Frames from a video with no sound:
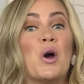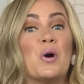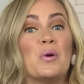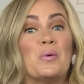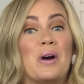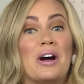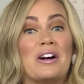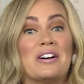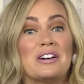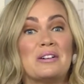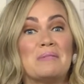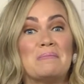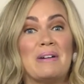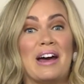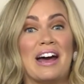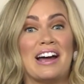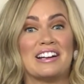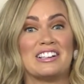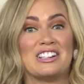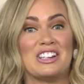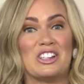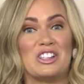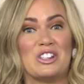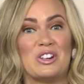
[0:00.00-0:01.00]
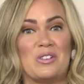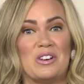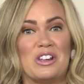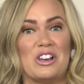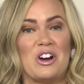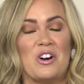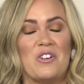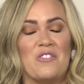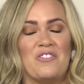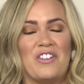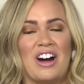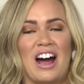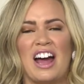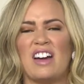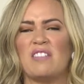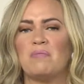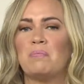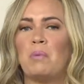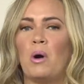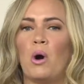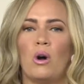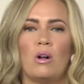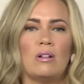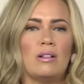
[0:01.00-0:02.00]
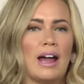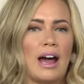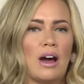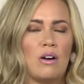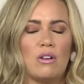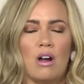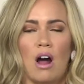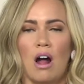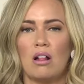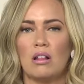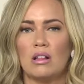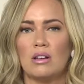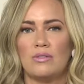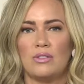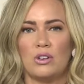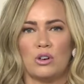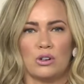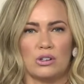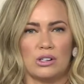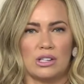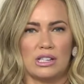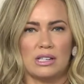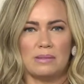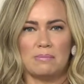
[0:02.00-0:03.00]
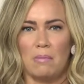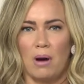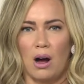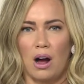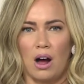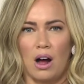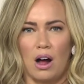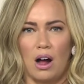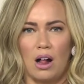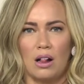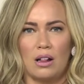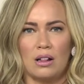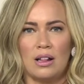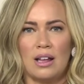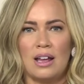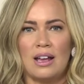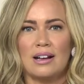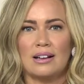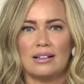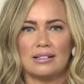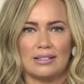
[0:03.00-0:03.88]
Welcome back to Studio 5. Pull out all of your small